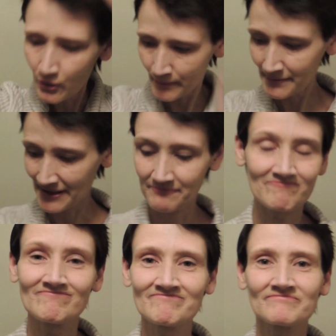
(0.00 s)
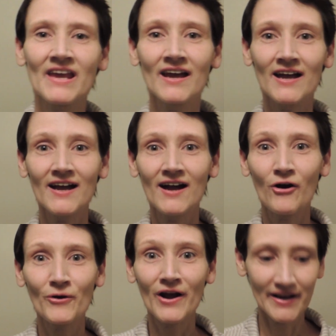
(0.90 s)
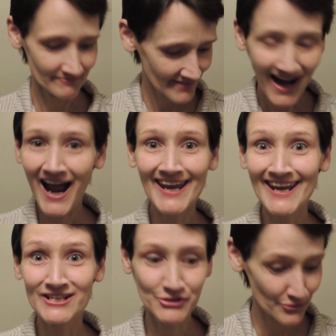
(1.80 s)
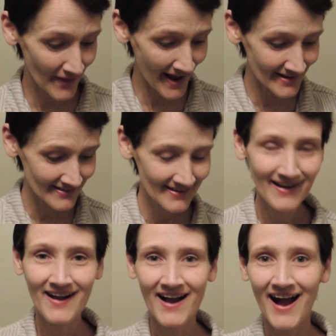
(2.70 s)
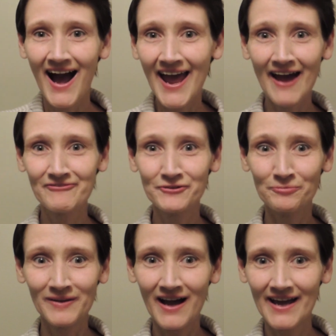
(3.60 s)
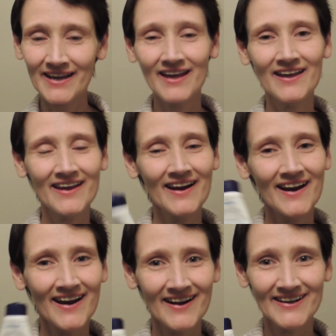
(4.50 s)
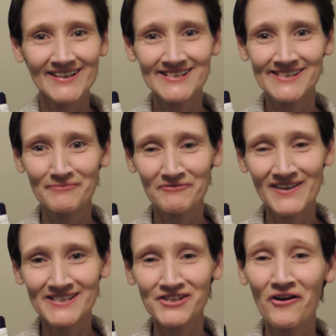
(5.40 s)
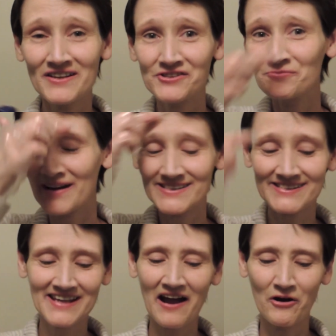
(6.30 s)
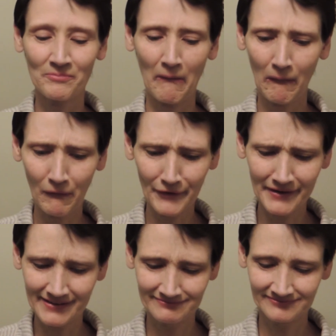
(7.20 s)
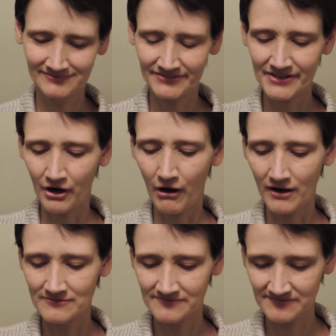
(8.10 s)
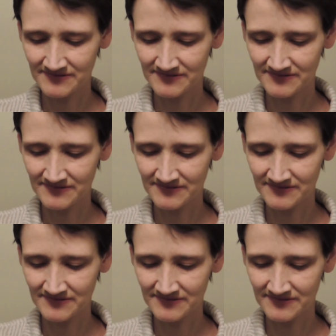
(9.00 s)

Oh, wait a minute. Hold on. I can't do that. I have to apply some of this onto my scalp. Oy, duh.